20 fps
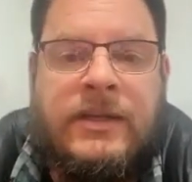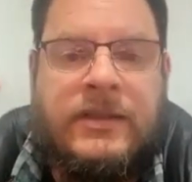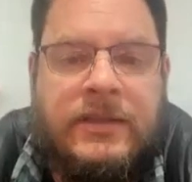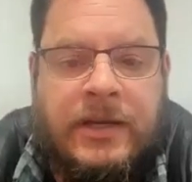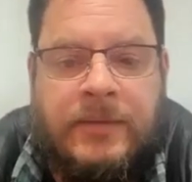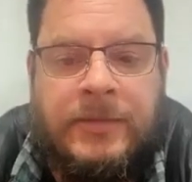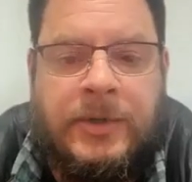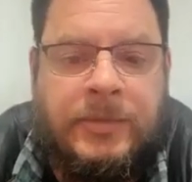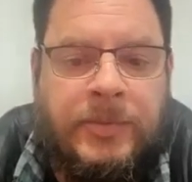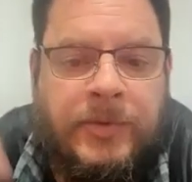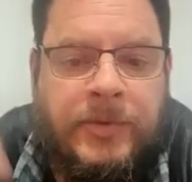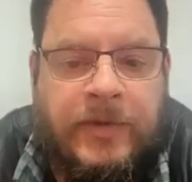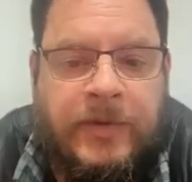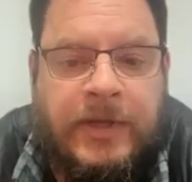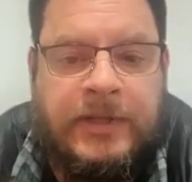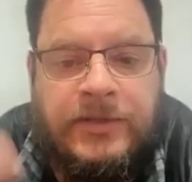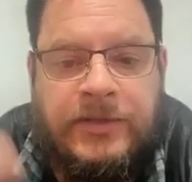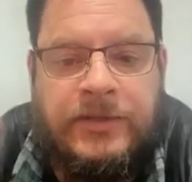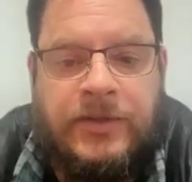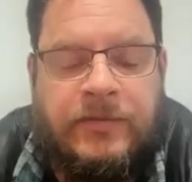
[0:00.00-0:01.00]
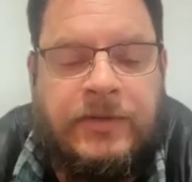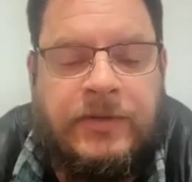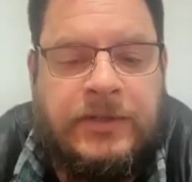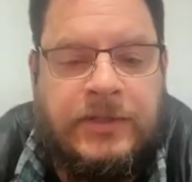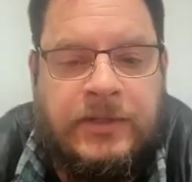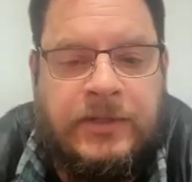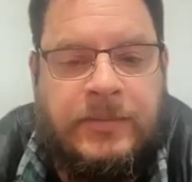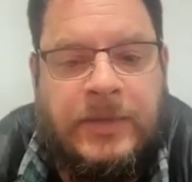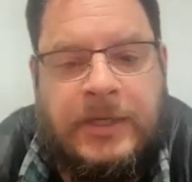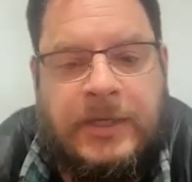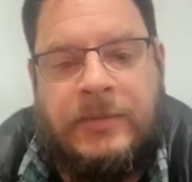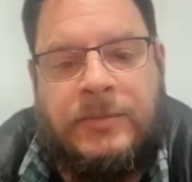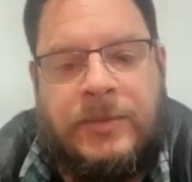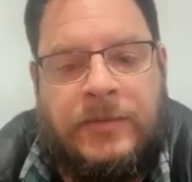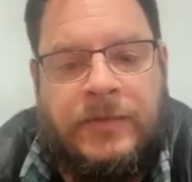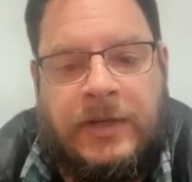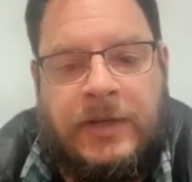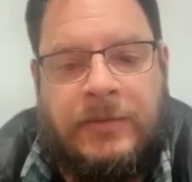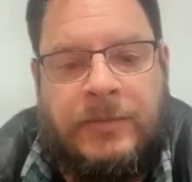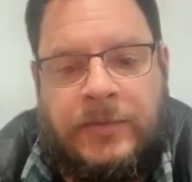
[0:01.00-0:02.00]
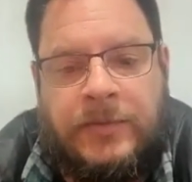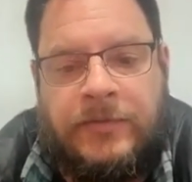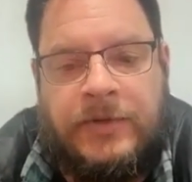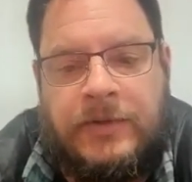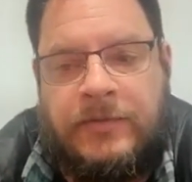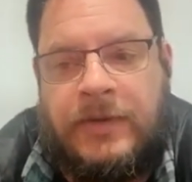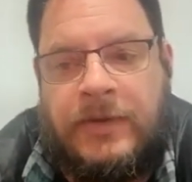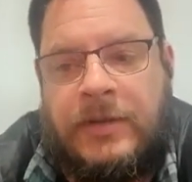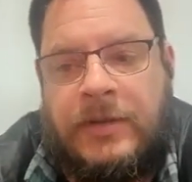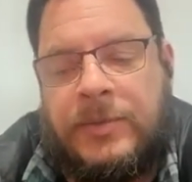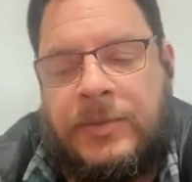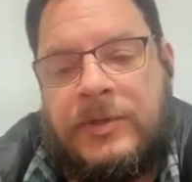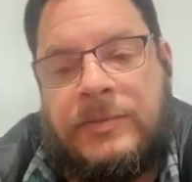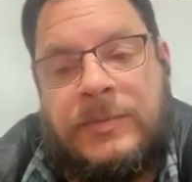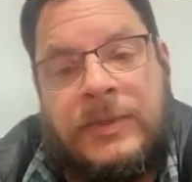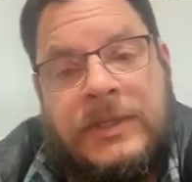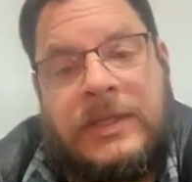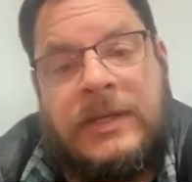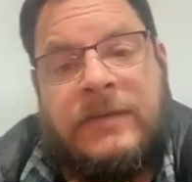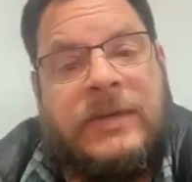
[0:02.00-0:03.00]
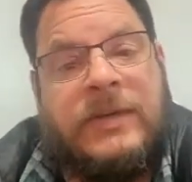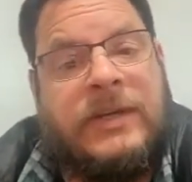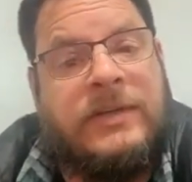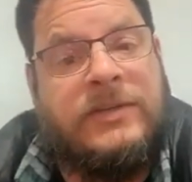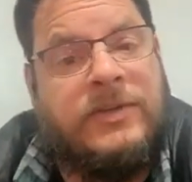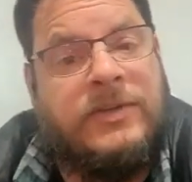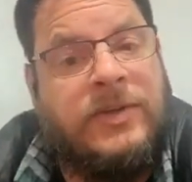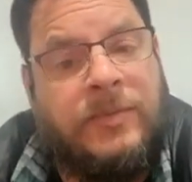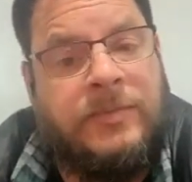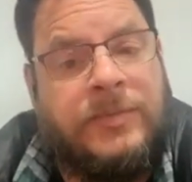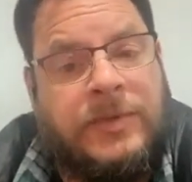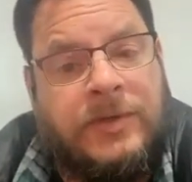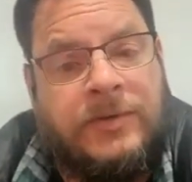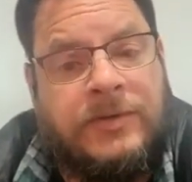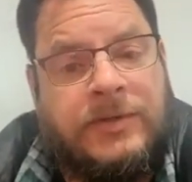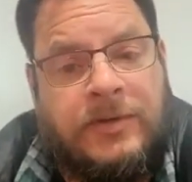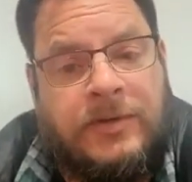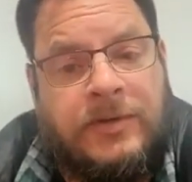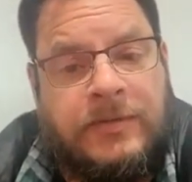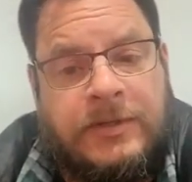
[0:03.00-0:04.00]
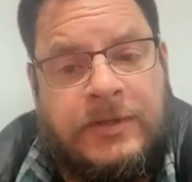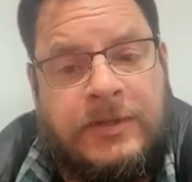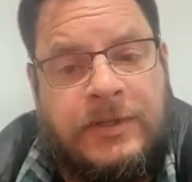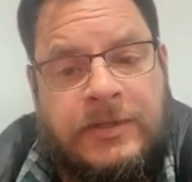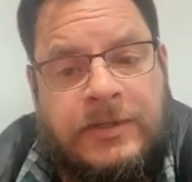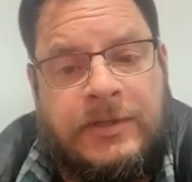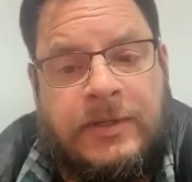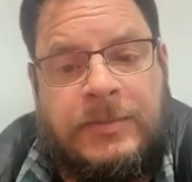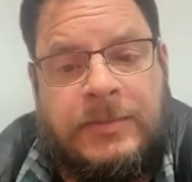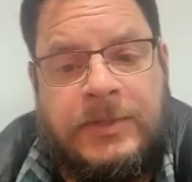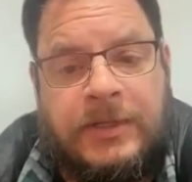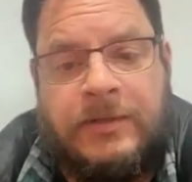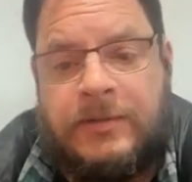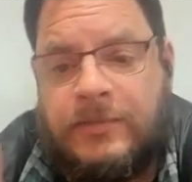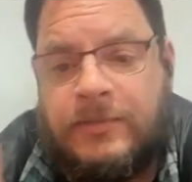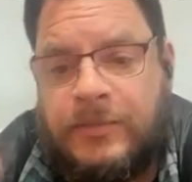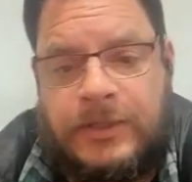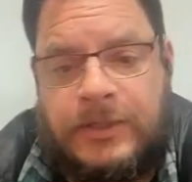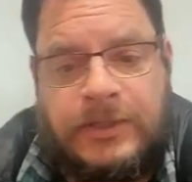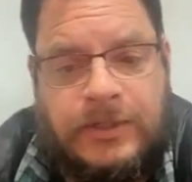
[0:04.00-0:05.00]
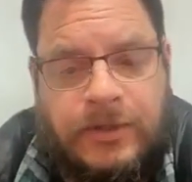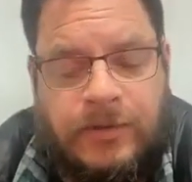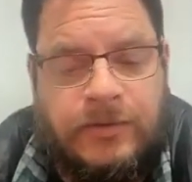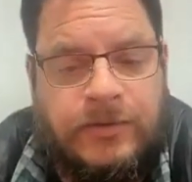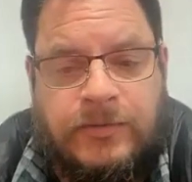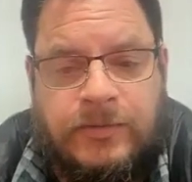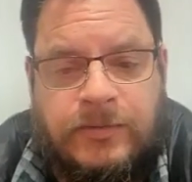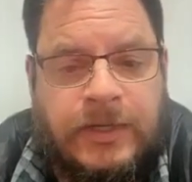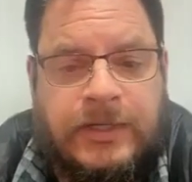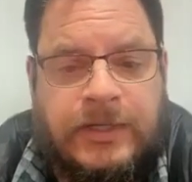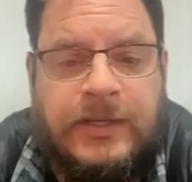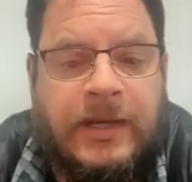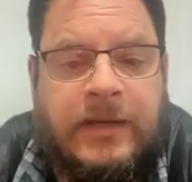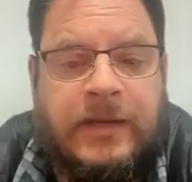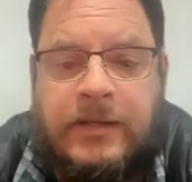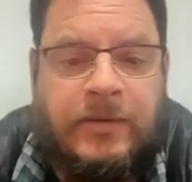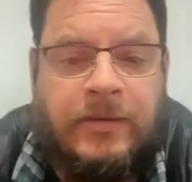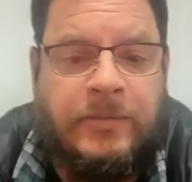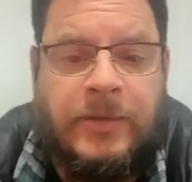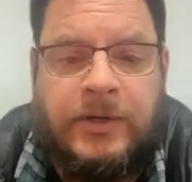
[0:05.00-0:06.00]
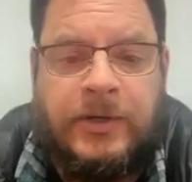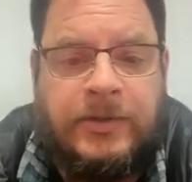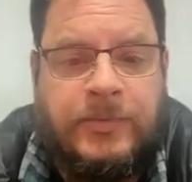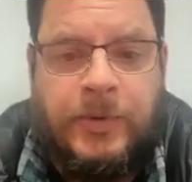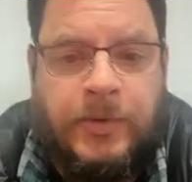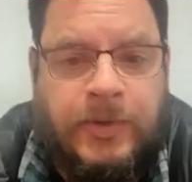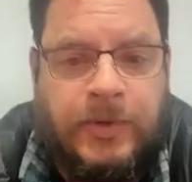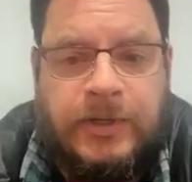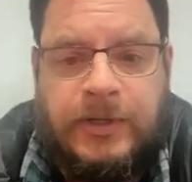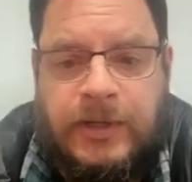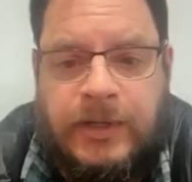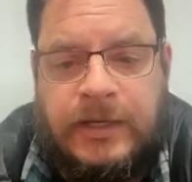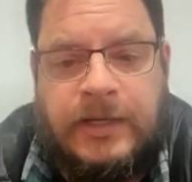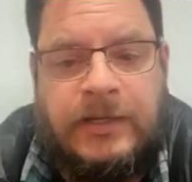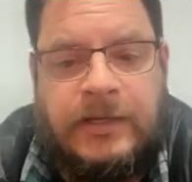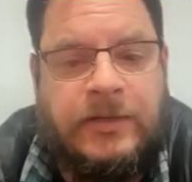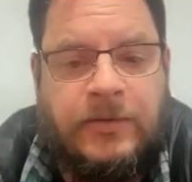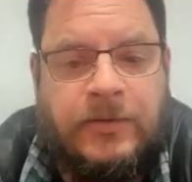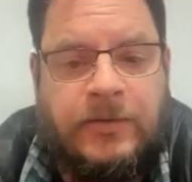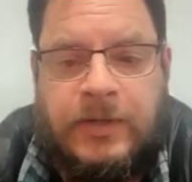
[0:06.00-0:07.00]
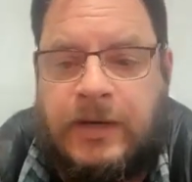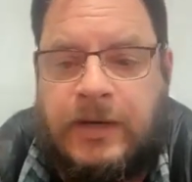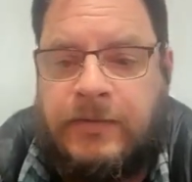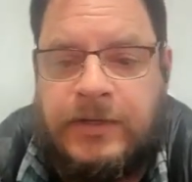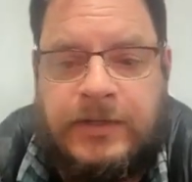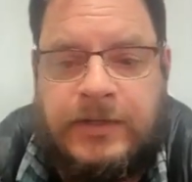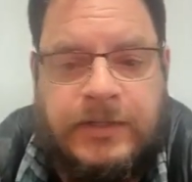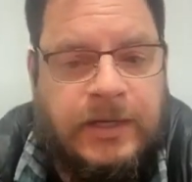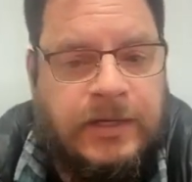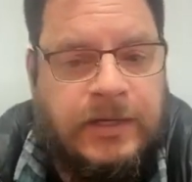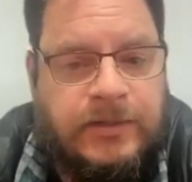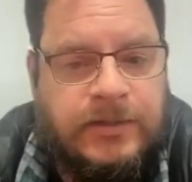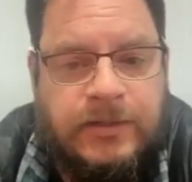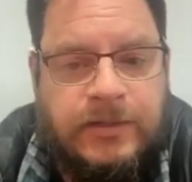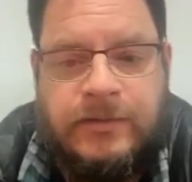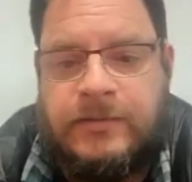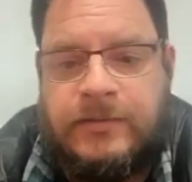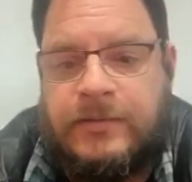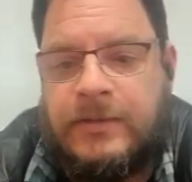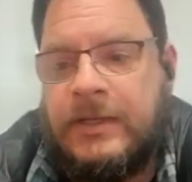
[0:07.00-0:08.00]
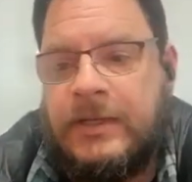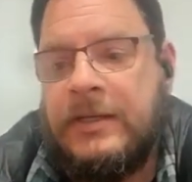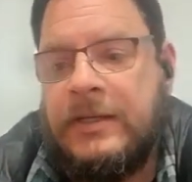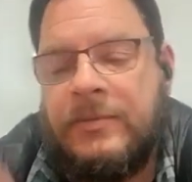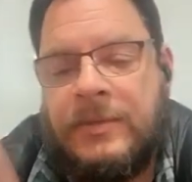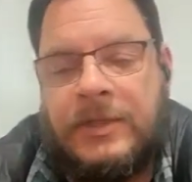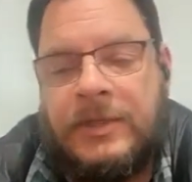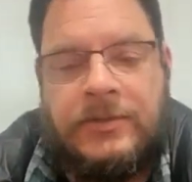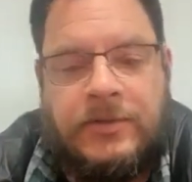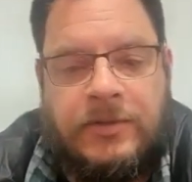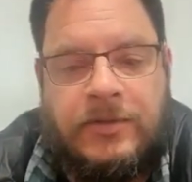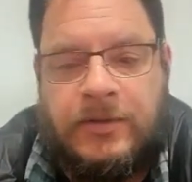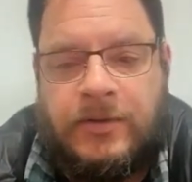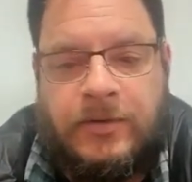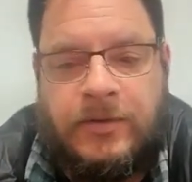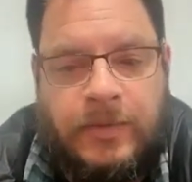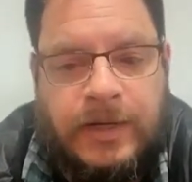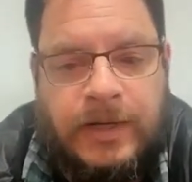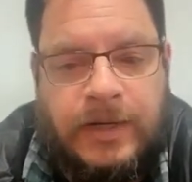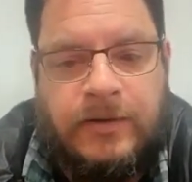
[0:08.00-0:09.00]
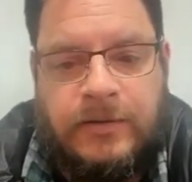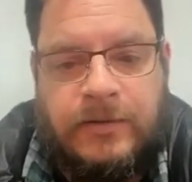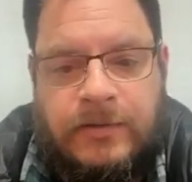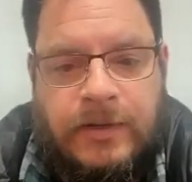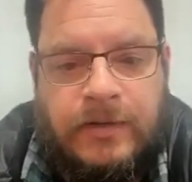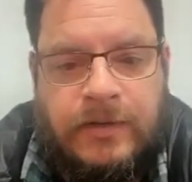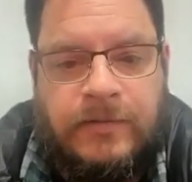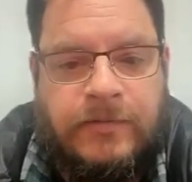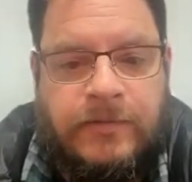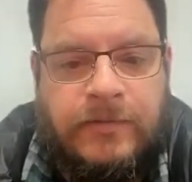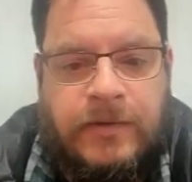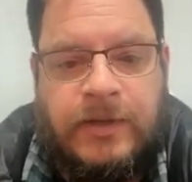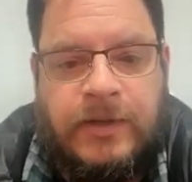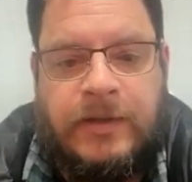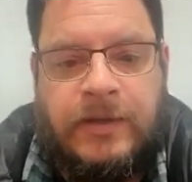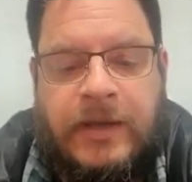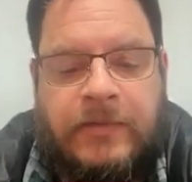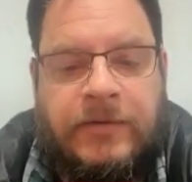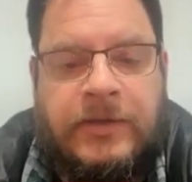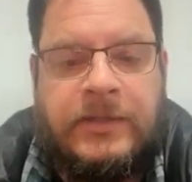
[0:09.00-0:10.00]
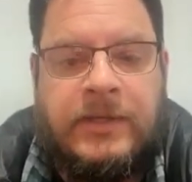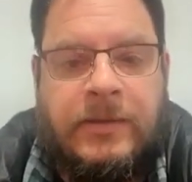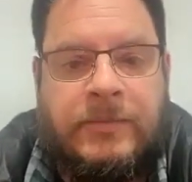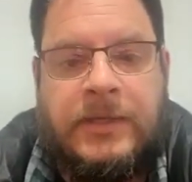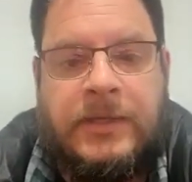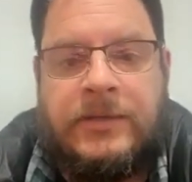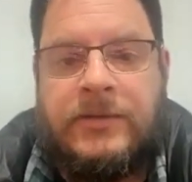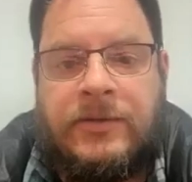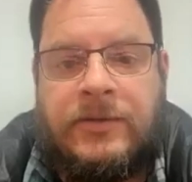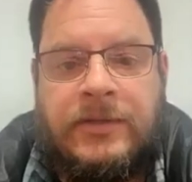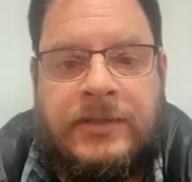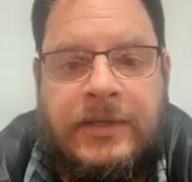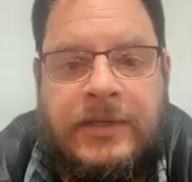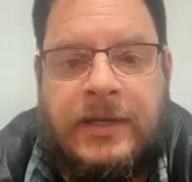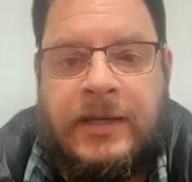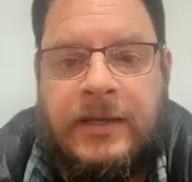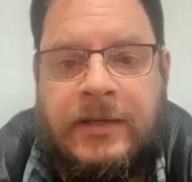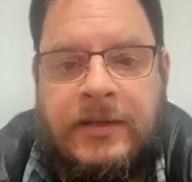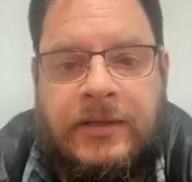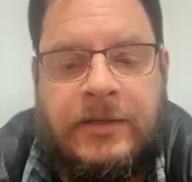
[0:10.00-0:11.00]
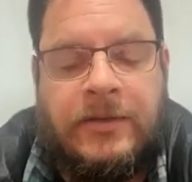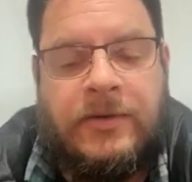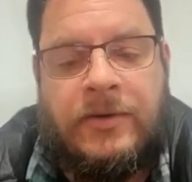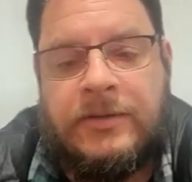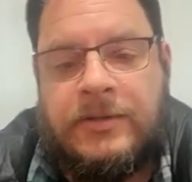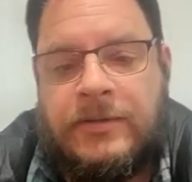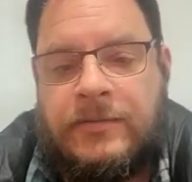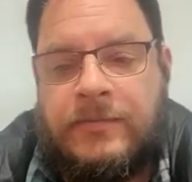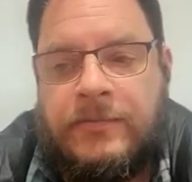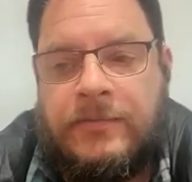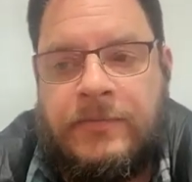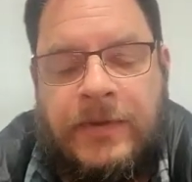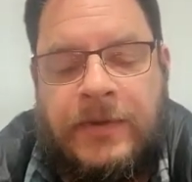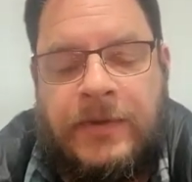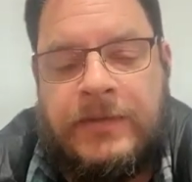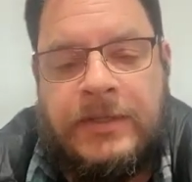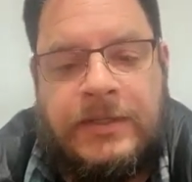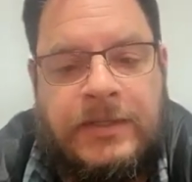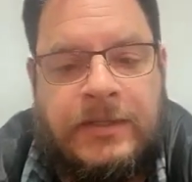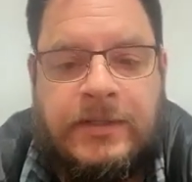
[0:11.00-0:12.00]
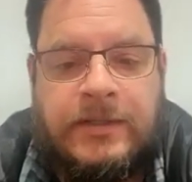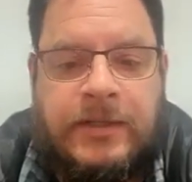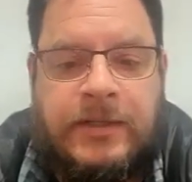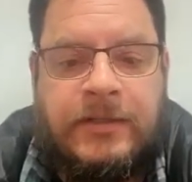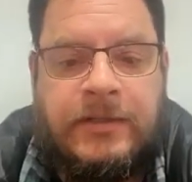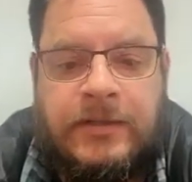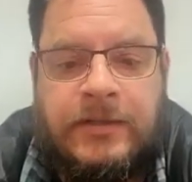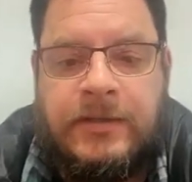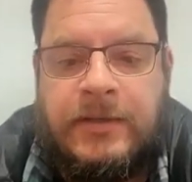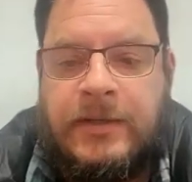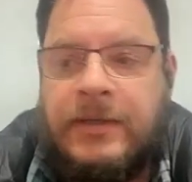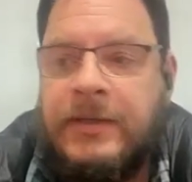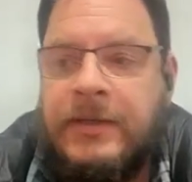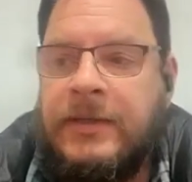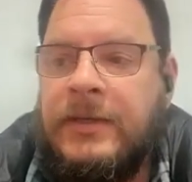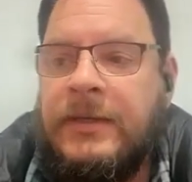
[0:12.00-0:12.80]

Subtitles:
Then I'm going to provide these services, make them available for developers, but then I've got to scope those service consumption, which goes exactly to Mark's point. I need to do a lot of education. I need to make sure they're aware of every time they turn this dial, it costs 56 cents,